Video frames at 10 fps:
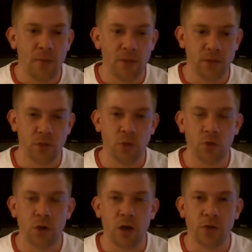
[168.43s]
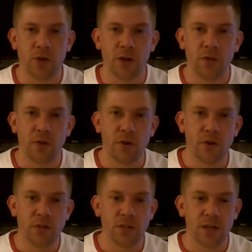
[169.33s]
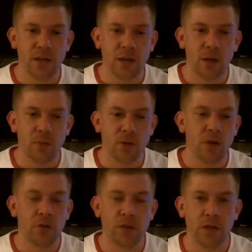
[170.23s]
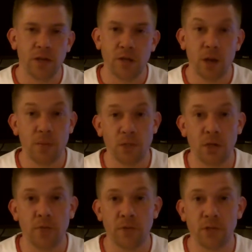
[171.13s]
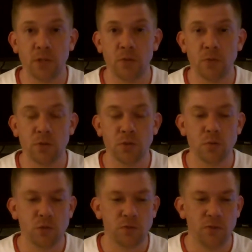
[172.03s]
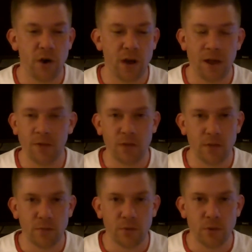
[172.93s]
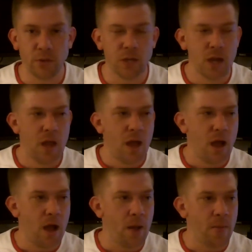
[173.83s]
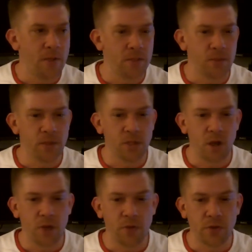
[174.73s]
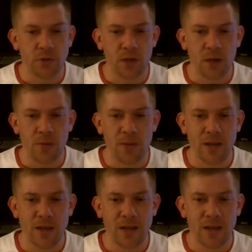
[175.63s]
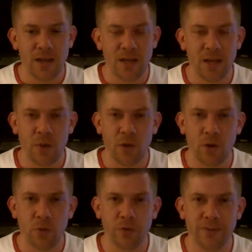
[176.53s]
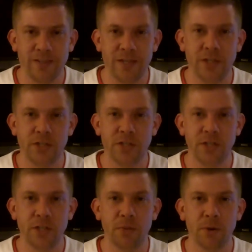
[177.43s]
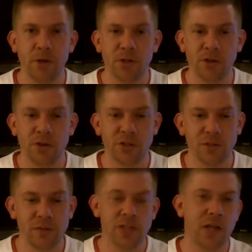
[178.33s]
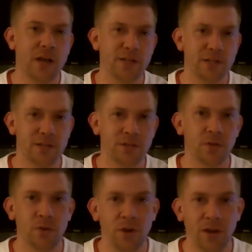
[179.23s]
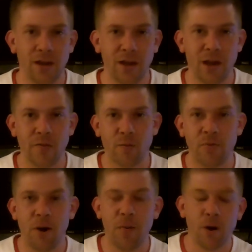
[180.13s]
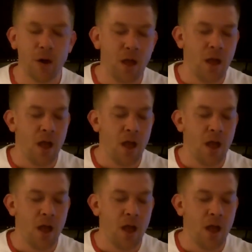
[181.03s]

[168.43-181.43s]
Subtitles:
than the social contract theorists, and particularly Thomas Jefferson was very heavily influenced by some of these authors, and yet we don't really teach it much in our civics classes, and so you're going to get kind of a primer